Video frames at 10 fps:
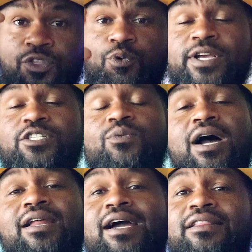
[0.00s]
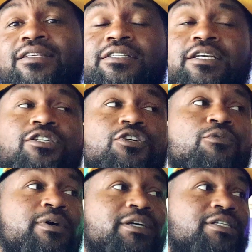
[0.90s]
The reason why I like this dish so
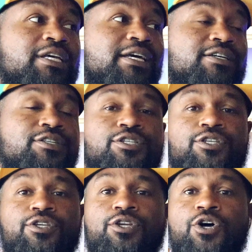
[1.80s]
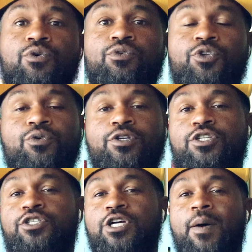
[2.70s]
much is, you know, you can
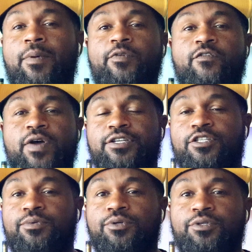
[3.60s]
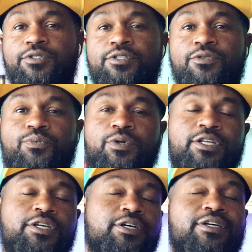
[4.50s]
just chop up your vegetables
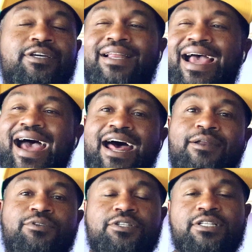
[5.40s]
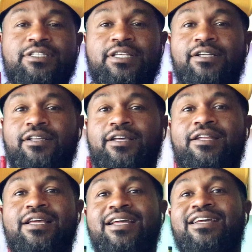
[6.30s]
really good, add them to the
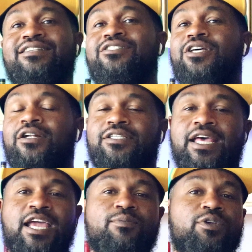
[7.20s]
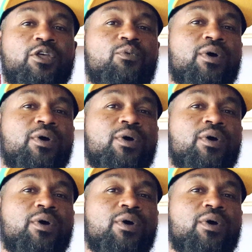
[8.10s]
skillet, saute them really